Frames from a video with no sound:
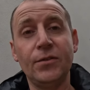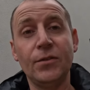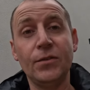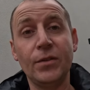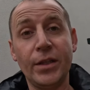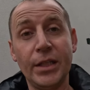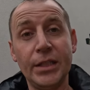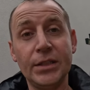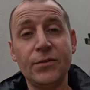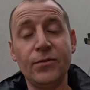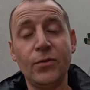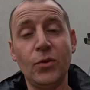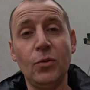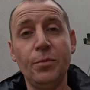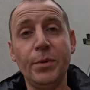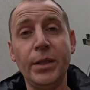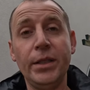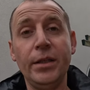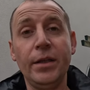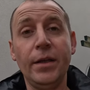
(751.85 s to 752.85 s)
this for
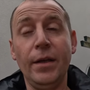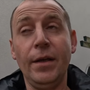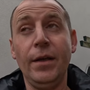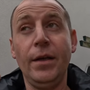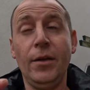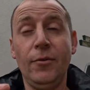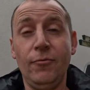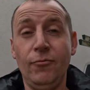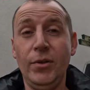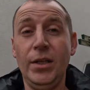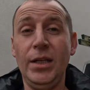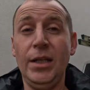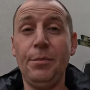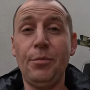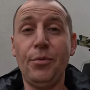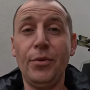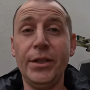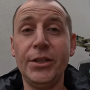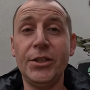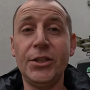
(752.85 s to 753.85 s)
me. Really
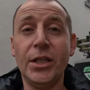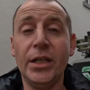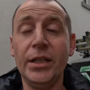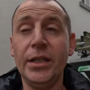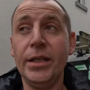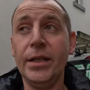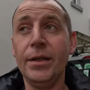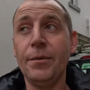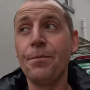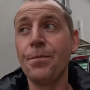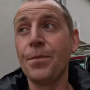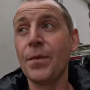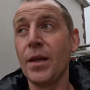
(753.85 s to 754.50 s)
appreciate it.